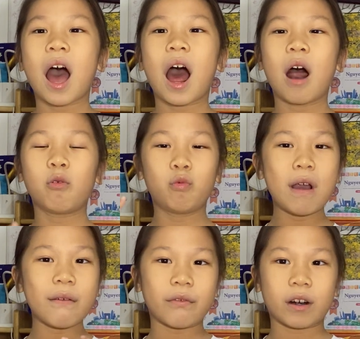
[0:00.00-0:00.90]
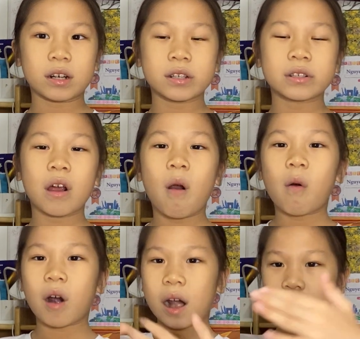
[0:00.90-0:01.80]
a rivers
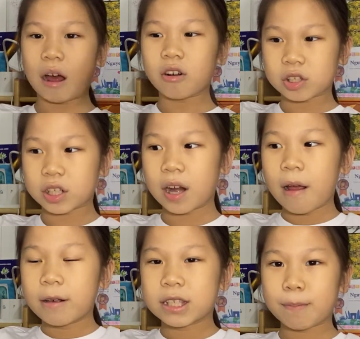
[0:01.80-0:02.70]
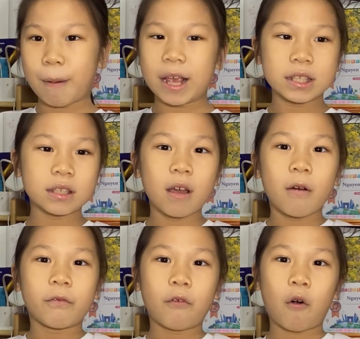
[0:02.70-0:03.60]
or a large space
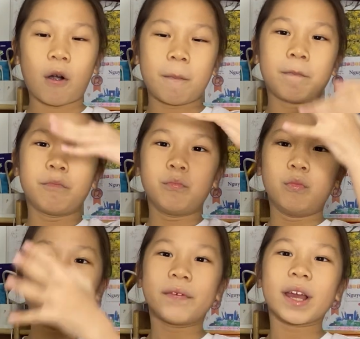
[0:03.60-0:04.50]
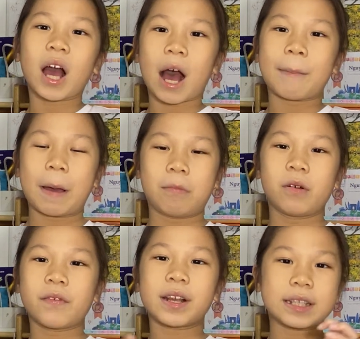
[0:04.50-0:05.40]
for moving up and
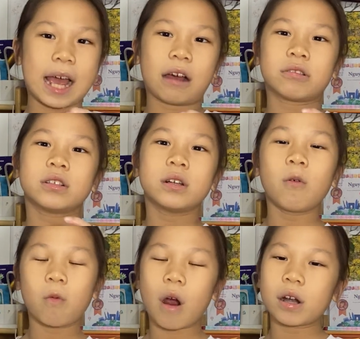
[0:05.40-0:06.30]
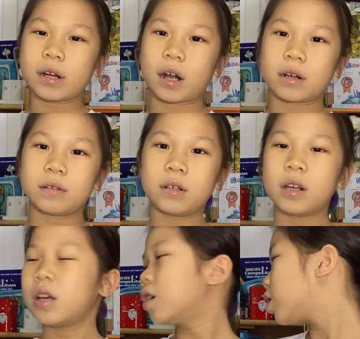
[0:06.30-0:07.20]
moving down the water.
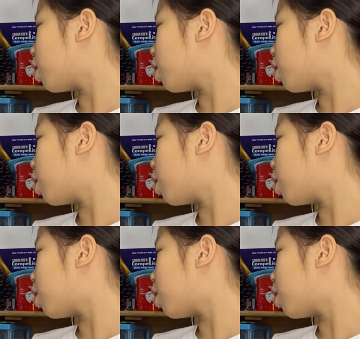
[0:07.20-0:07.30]
So